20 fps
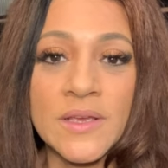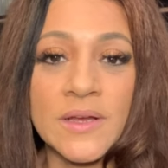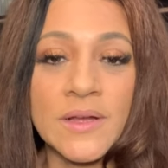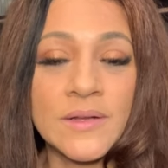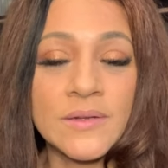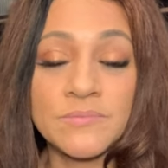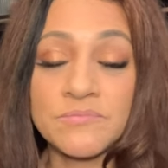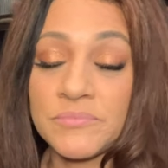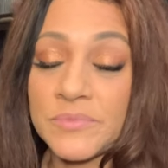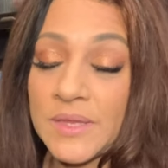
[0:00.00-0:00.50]

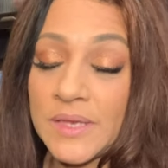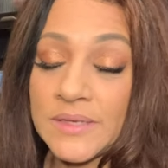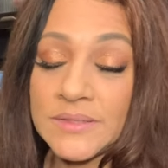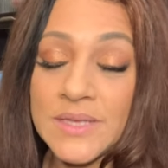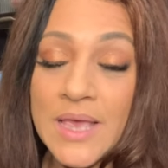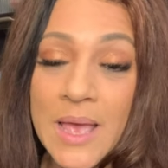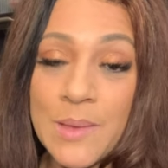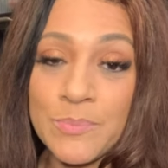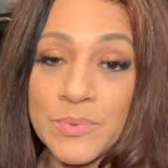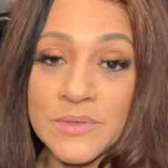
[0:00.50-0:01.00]
Uh, things
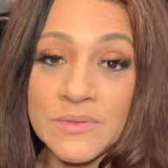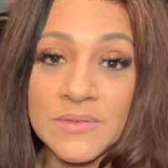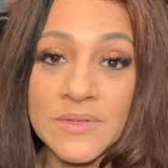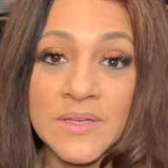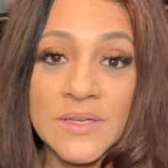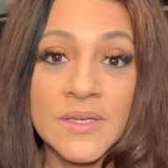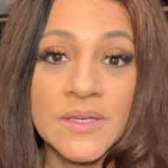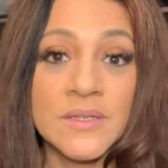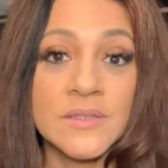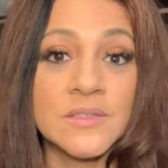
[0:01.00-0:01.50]
happen.
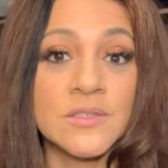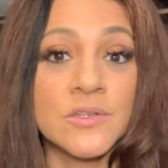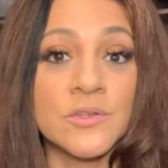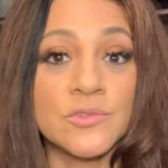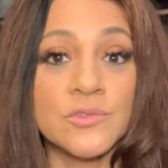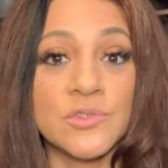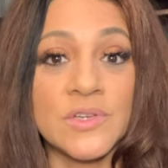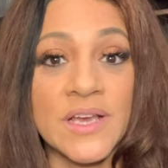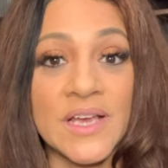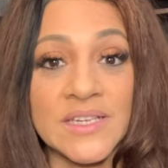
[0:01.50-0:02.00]
You know,
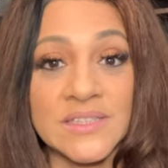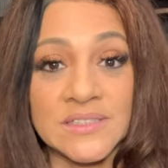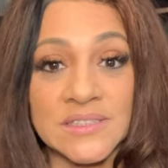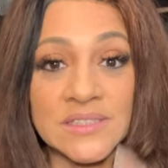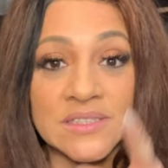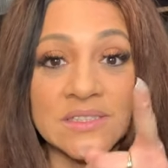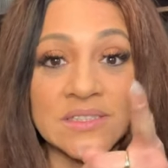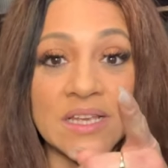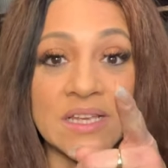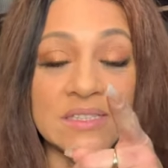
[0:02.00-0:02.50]
you guys
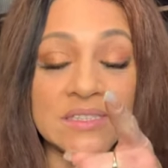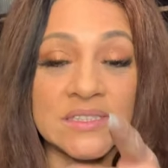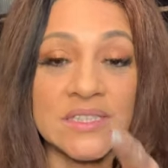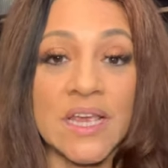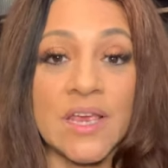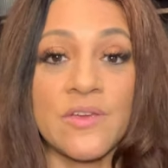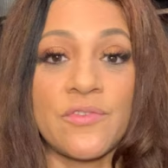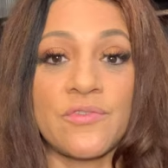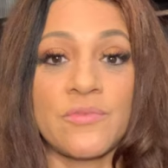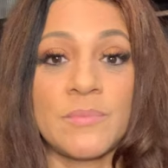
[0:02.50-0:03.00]
just stay
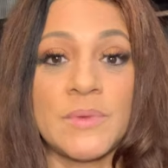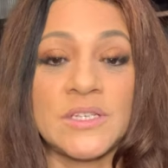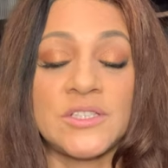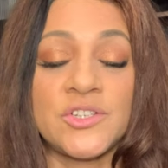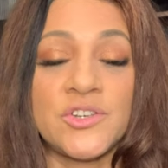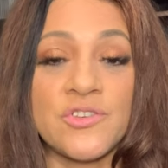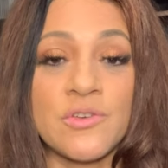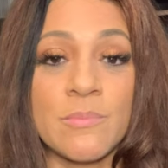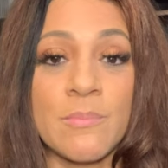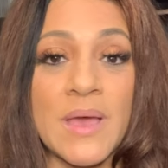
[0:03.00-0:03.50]
safe. Make
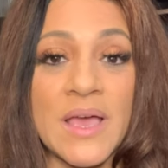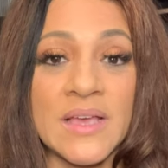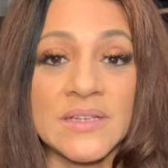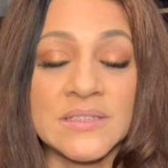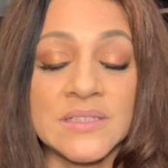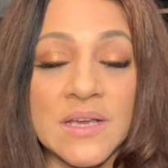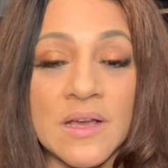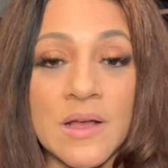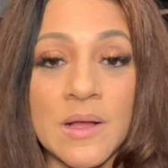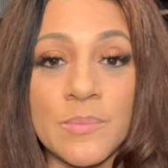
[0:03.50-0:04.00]
sure you
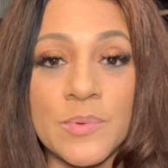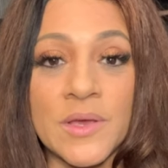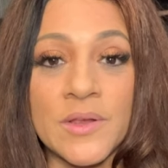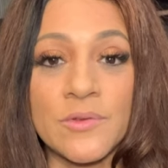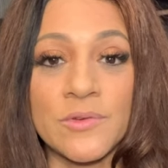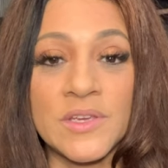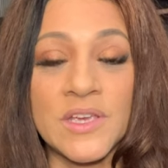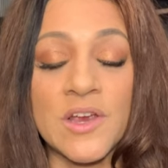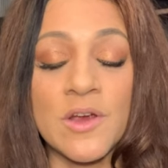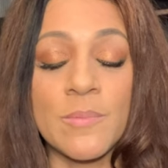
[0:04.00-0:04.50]
mask up. I
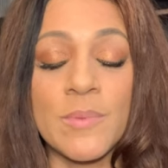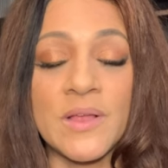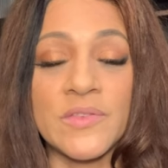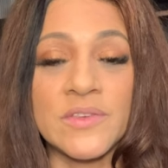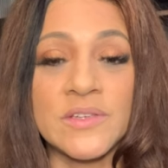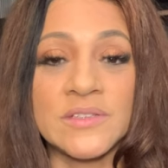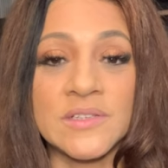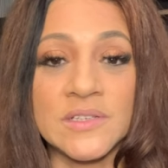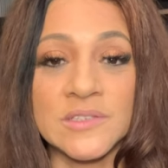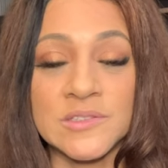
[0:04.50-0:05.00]
don't care about
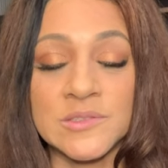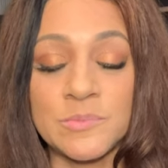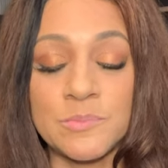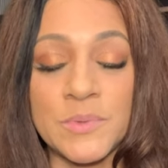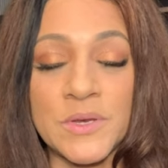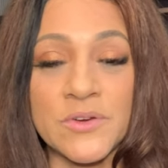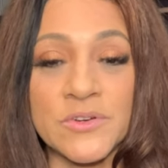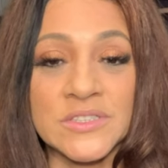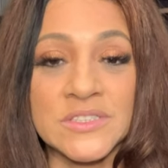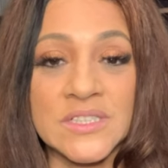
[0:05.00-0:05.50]
these
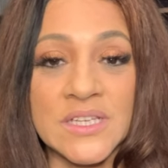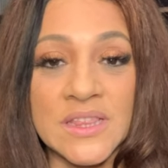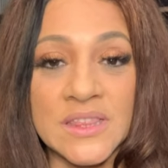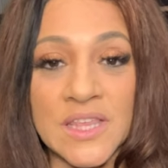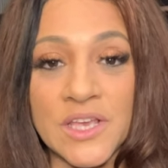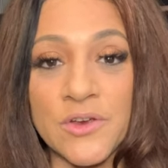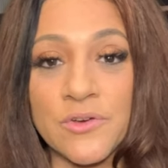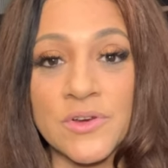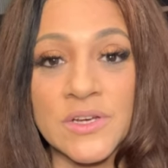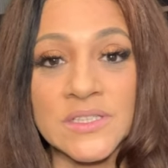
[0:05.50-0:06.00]
conspiracy
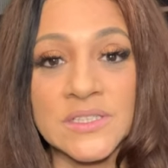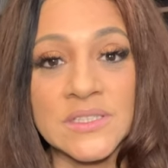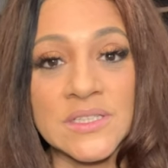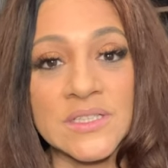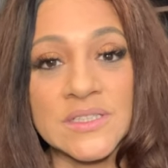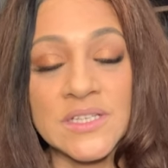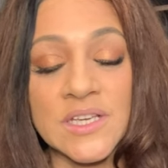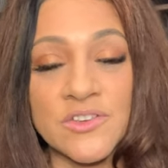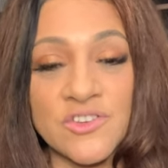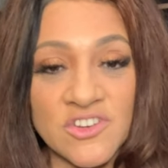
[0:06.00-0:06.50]
theorists
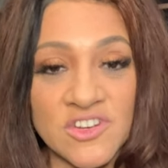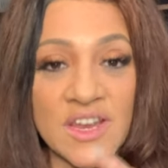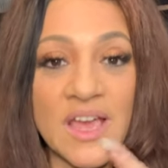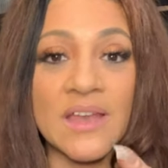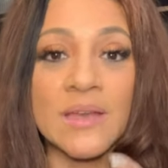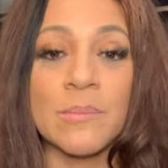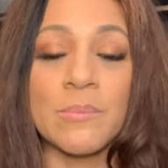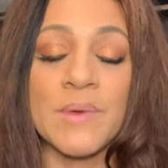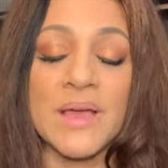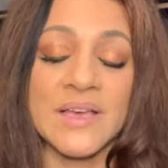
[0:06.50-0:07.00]
that tell you
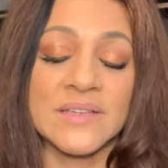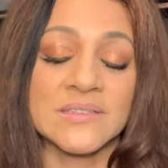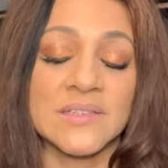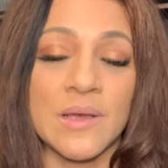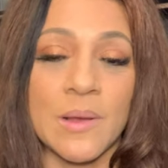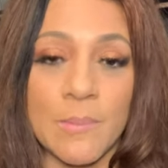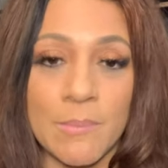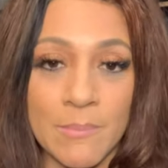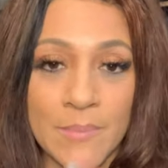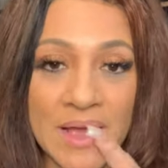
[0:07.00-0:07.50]
not to mask
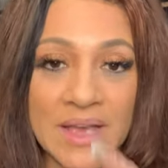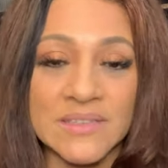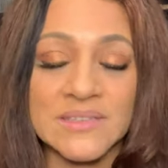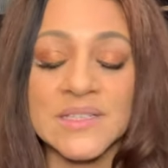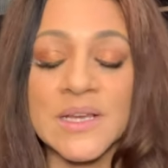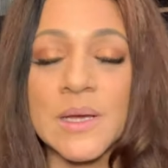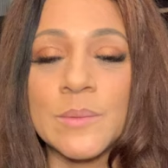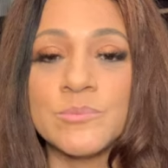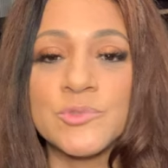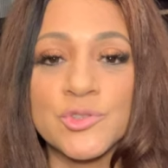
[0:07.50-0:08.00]
up.
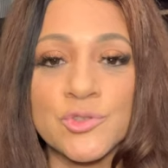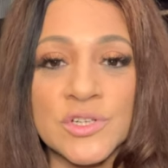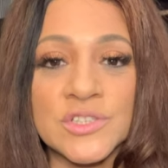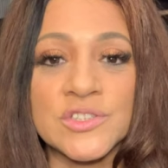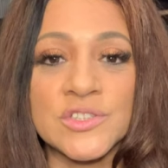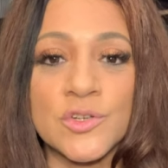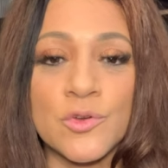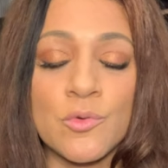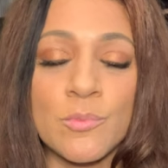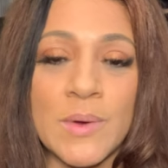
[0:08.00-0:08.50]
Mask up.
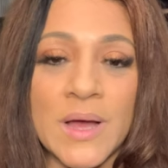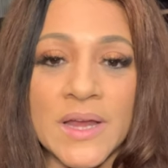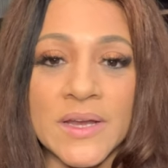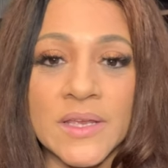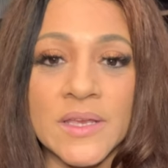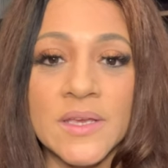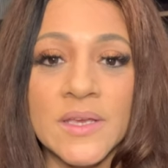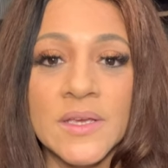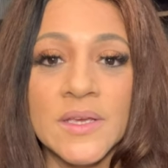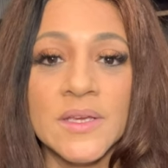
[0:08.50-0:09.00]
Trust
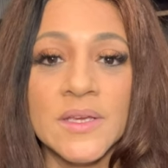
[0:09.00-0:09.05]
nobody.